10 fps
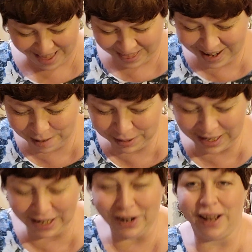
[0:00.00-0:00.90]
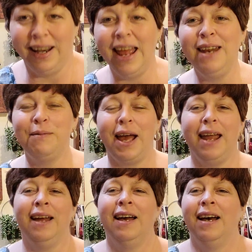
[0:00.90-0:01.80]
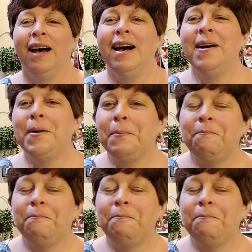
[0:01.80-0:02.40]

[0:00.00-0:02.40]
that I'm sitting on. Anyway, I